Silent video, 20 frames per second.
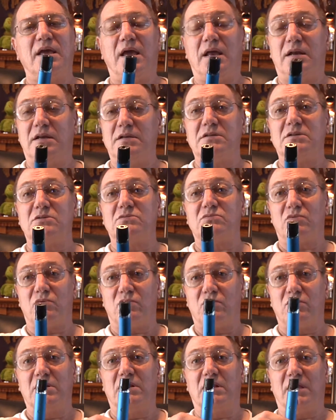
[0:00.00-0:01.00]
And this is
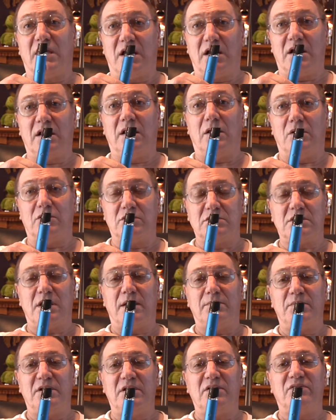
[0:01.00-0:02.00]
really close. I
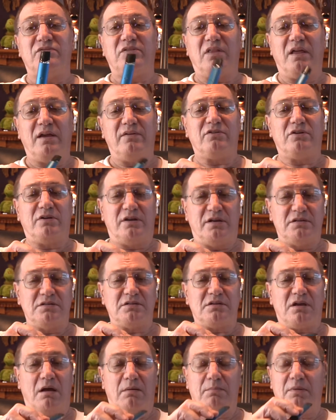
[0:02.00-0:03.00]
mean, the flavor is
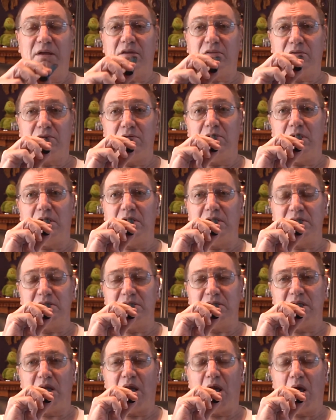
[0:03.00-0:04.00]
coming through on this
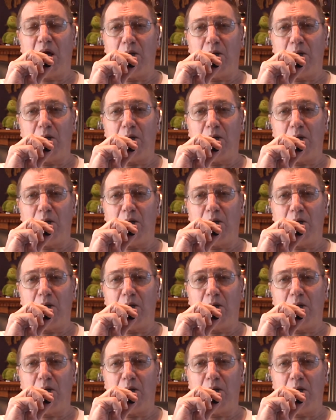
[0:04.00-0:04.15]
thing.